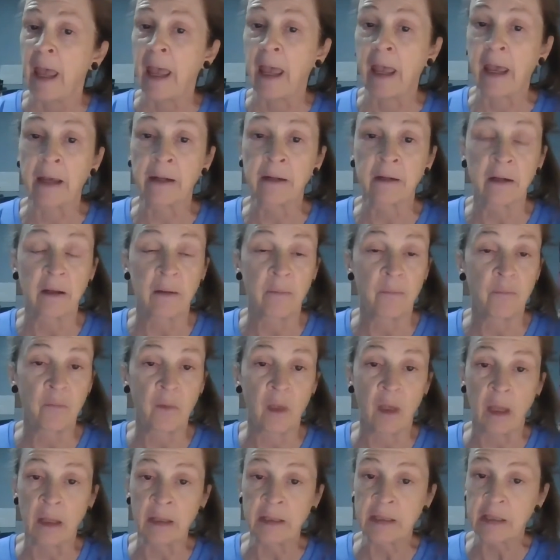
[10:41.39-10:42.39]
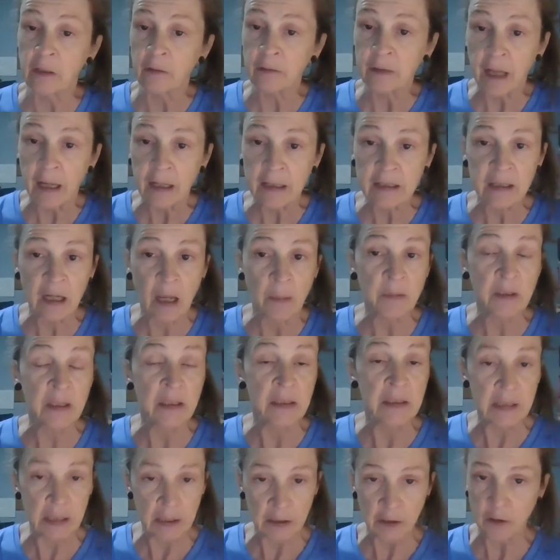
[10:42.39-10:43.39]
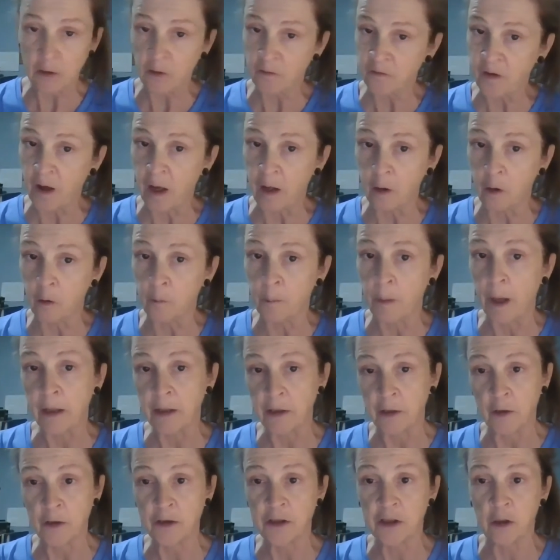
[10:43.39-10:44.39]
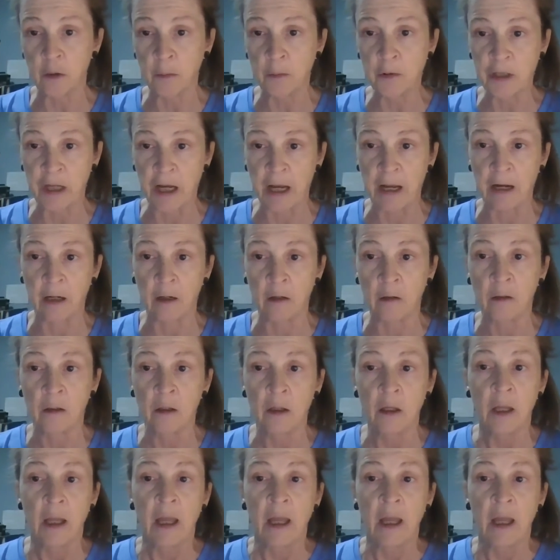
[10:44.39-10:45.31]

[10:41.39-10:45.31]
And until next time, continue to follow my YouTube channel